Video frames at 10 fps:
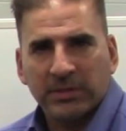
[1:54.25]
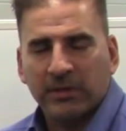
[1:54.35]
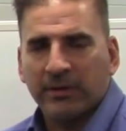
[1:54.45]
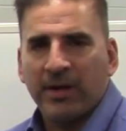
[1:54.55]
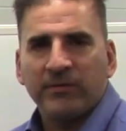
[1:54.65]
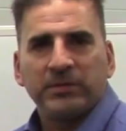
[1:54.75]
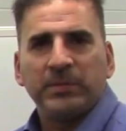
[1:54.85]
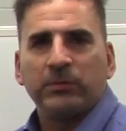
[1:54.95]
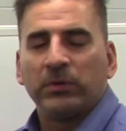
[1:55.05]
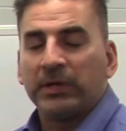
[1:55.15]
They're having to
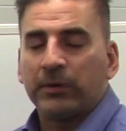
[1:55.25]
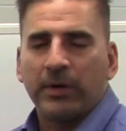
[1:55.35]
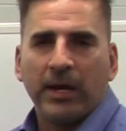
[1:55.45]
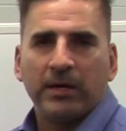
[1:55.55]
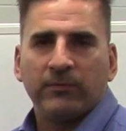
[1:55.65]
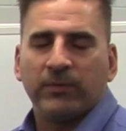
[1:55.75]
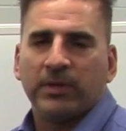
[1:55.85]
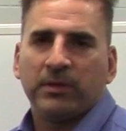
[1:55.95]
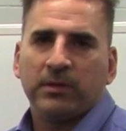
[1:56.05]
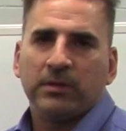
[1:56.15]
be really creative
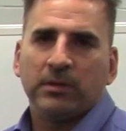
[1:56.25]
with,